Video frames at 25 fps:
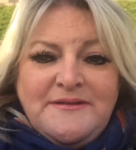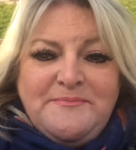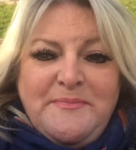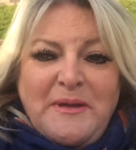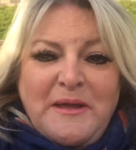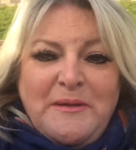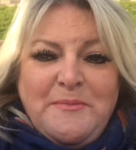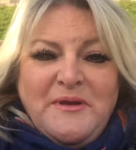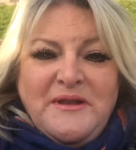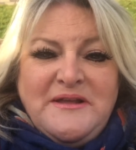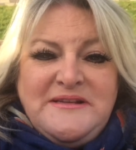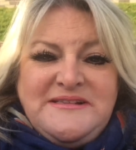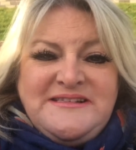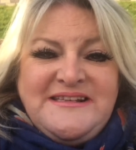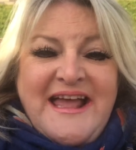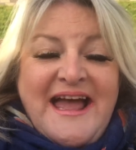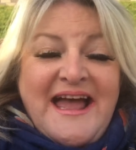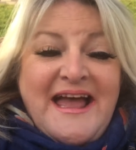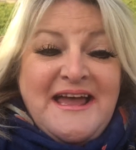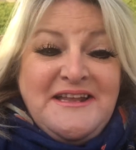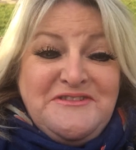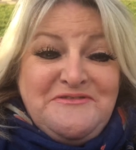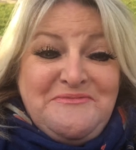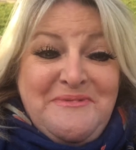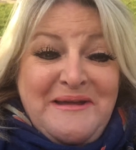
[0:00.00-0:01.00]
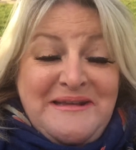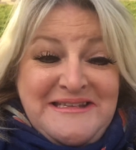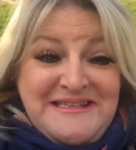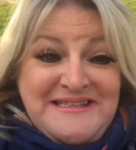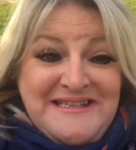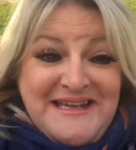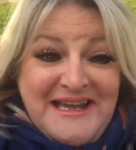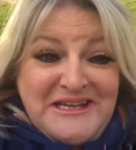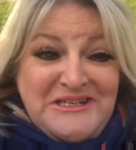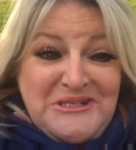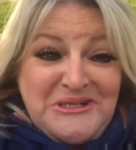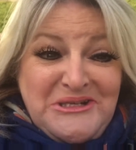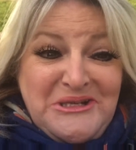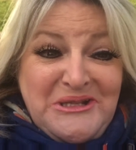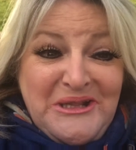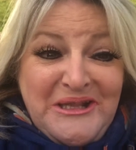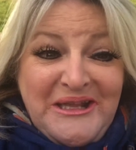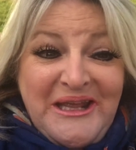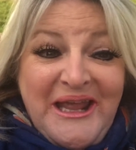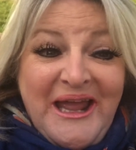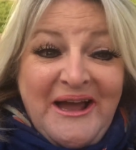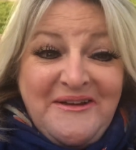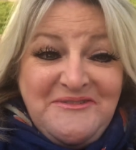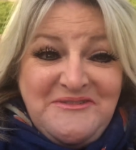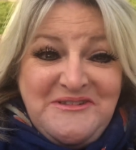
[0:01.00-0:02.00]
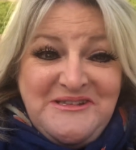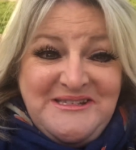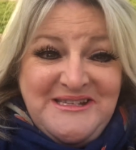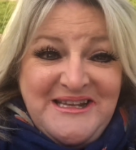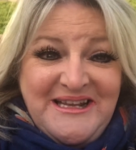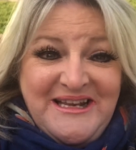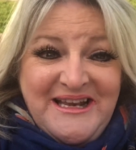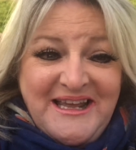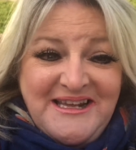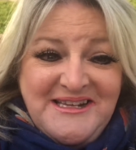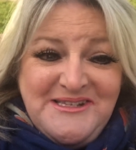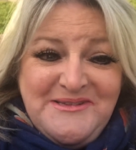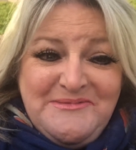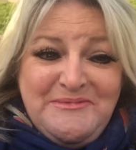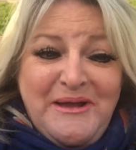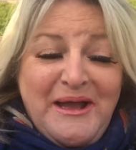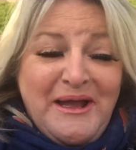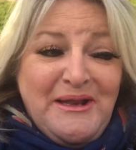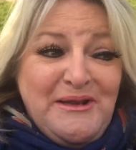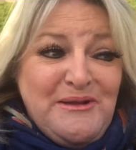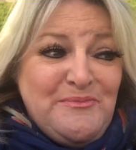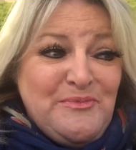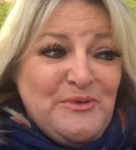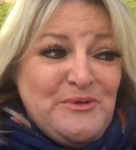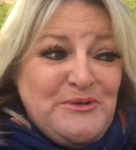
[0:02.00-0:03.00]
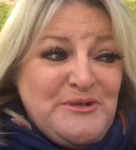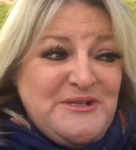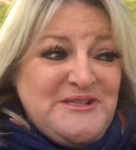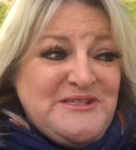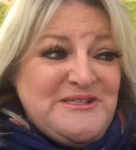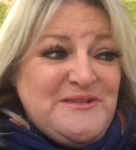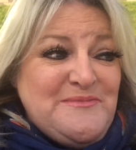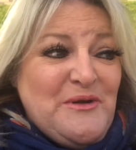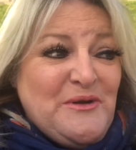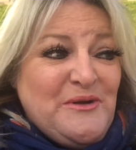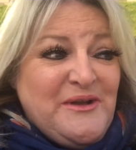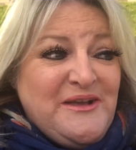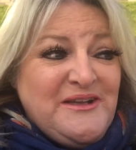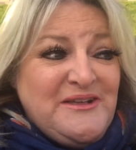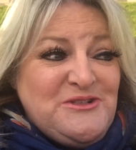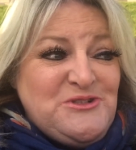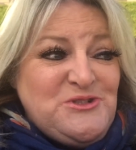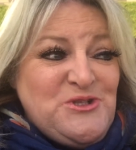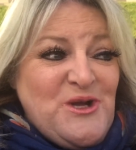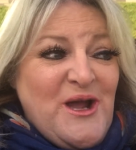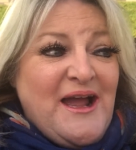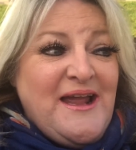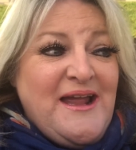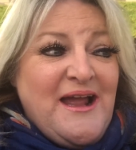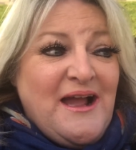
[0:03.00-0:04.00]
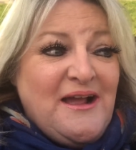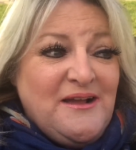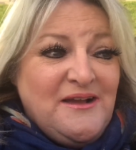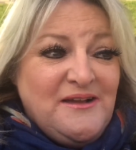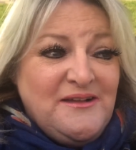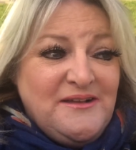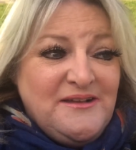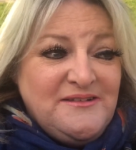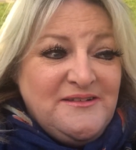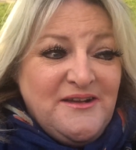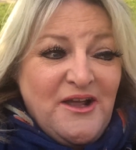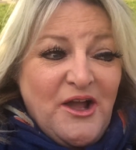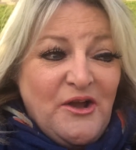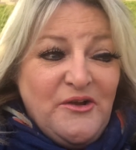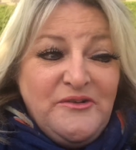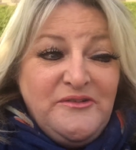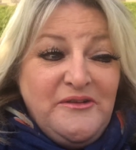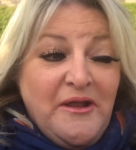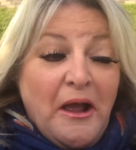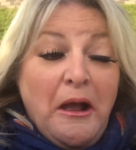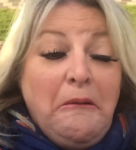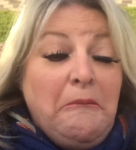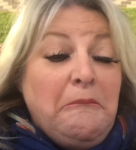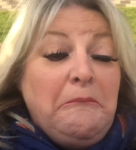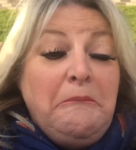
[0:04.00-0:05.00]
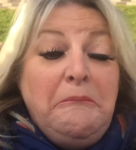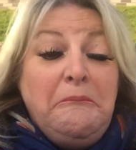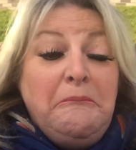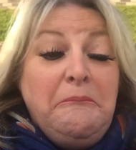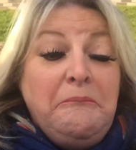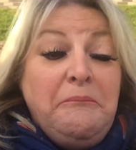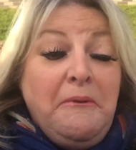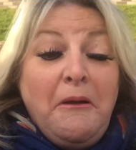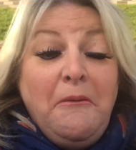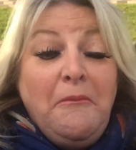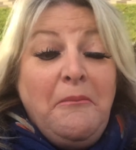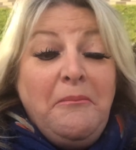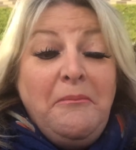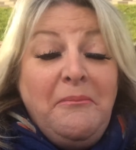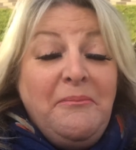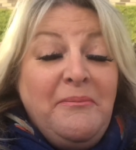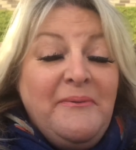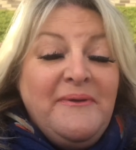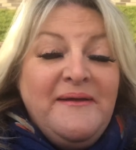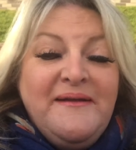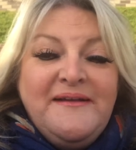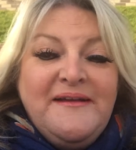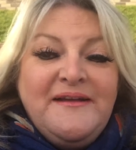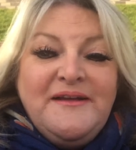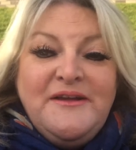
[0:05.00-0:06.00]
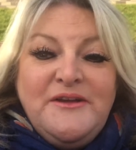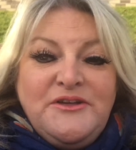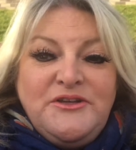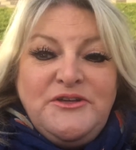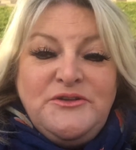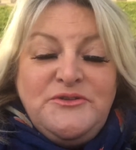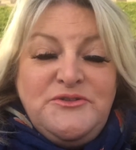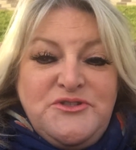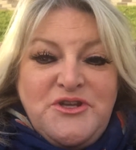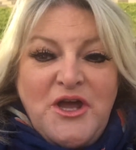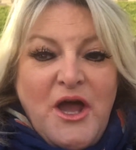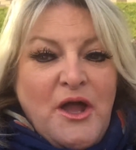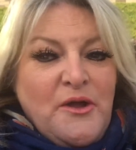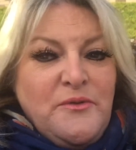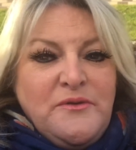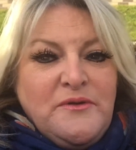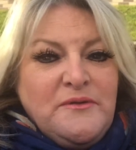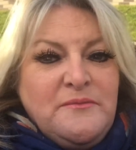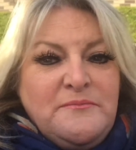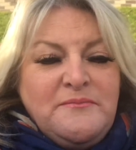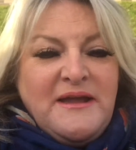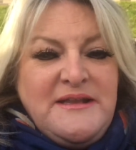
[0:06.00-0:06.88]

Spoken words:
People are scared of meditation. You think you have to sit like some kind of Buddhist monk in a triangle and go yung, yung. You don't.